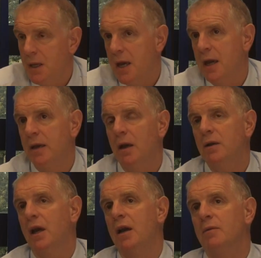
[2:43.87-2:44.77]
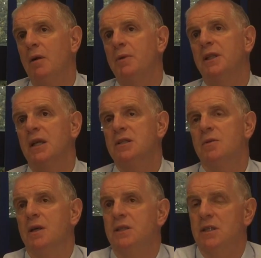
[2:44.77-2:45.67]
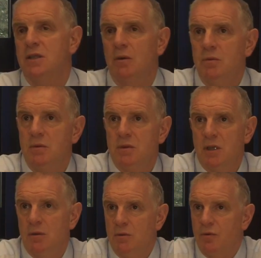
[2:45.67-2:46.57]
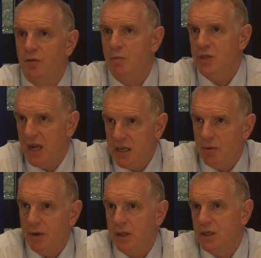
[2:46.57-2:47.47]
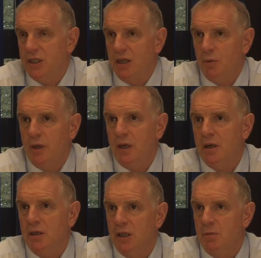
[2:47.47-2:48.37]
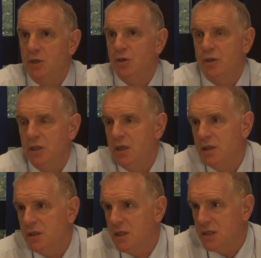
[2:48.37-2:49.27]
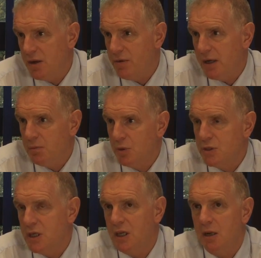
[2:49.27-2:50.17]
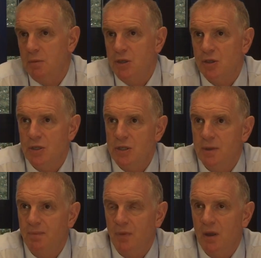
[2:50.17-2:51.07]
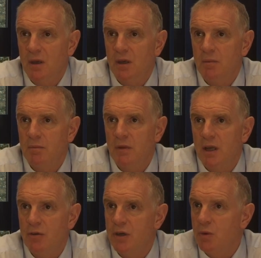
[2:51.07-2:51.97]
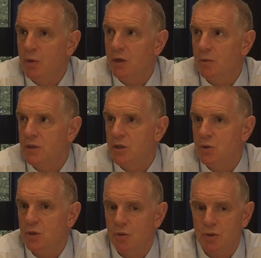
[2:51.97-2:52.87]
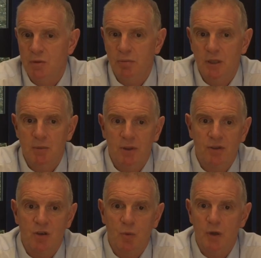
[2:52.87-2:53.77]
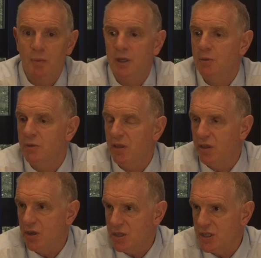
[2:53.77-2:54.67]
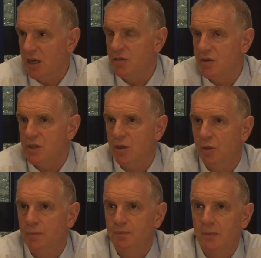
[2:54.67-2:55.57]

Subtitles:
Yeah, okay, I'll be glad to actually. So from January this year, we are going to be joining the Wragg Multi-Academy Trust. They already work with 2 schools in Plymouth, so we'll become the 3rd secondary school